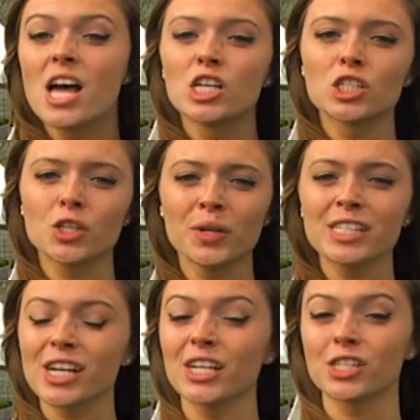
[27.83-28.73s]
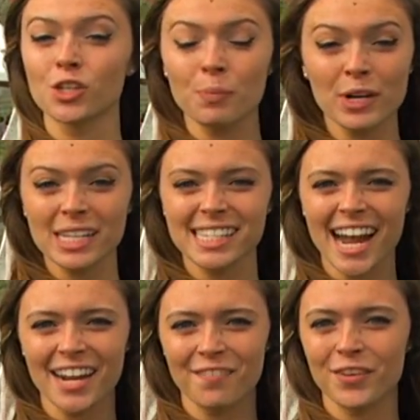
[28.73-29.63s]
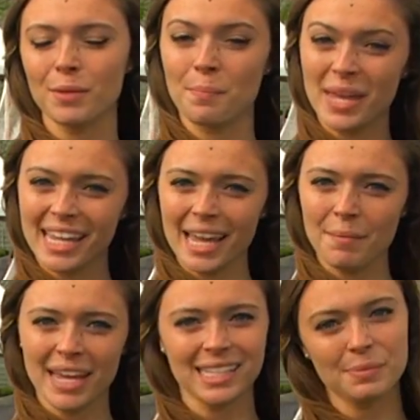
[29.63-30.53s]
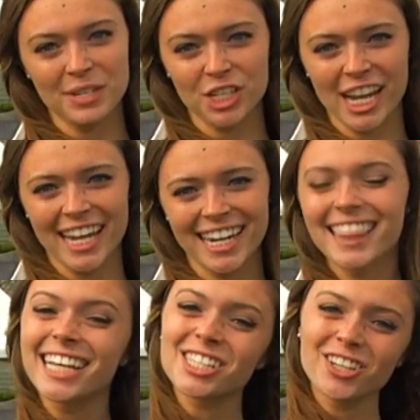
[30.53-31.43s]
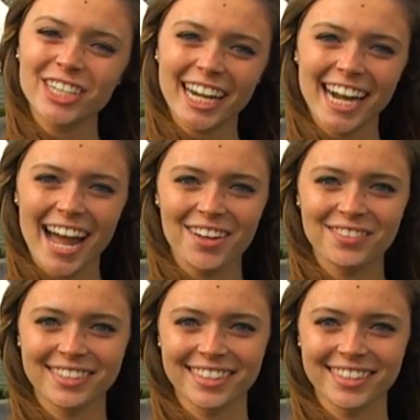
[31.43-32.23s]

Students are super excited for the big game against Michigan. Let's go check it out.